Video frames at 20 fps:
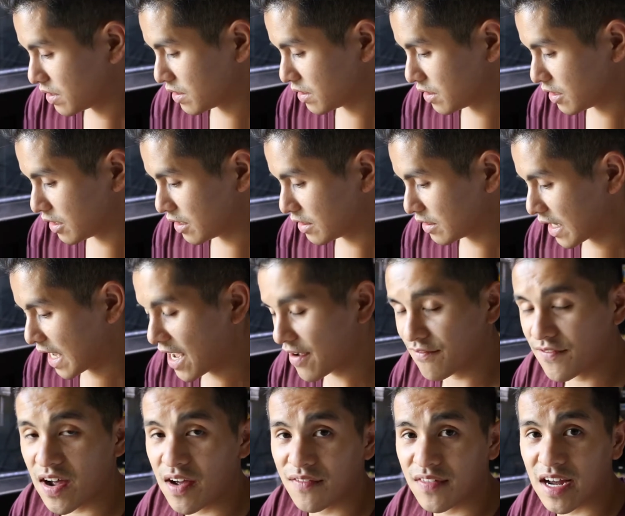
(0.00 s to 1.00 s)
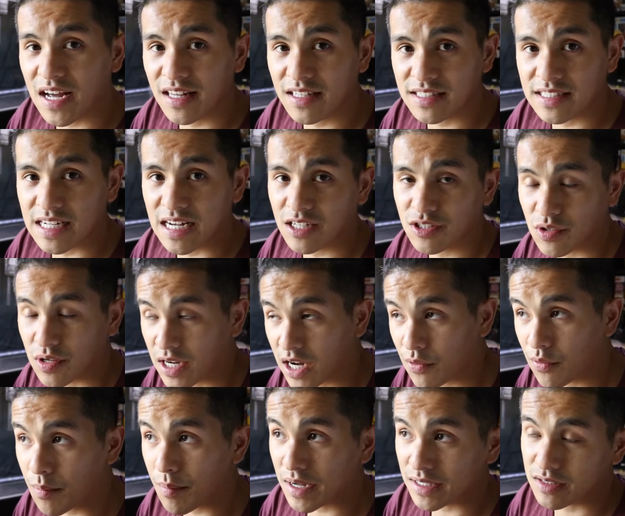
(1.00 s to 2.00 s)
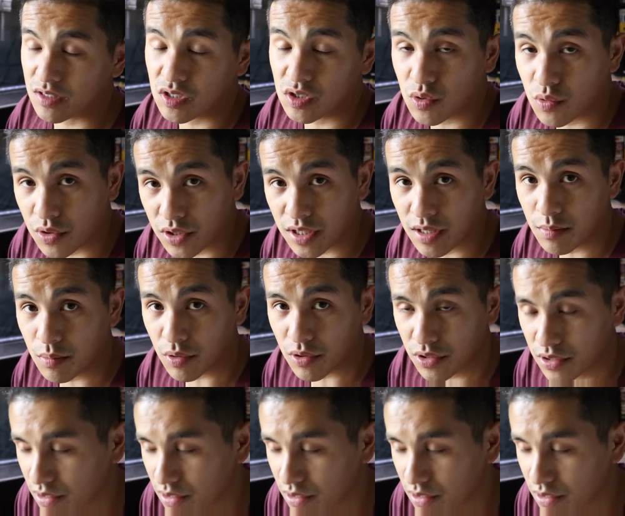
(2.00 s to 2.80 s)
I have 5 gallons now, so I gotta run back to the store and get more.